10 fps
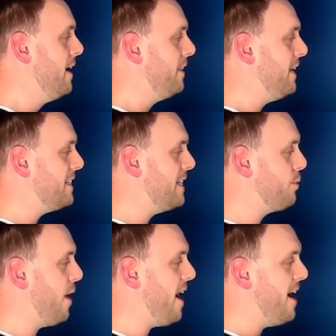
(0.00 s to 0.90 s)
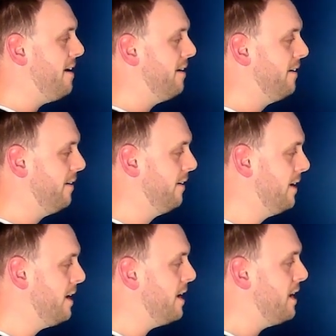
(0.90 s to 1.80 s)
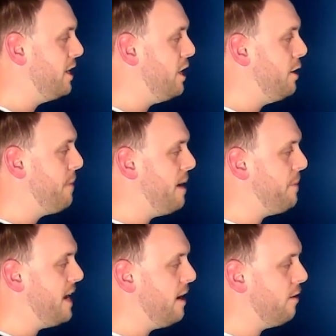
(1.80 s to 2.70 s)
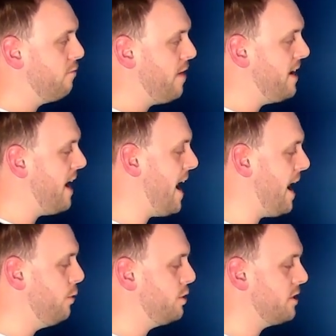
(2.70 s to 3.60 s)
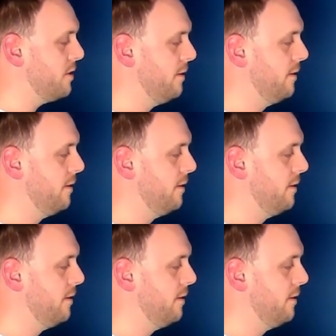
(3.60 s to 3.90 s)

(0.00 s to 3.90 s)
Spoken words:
This is where you maybe rent a house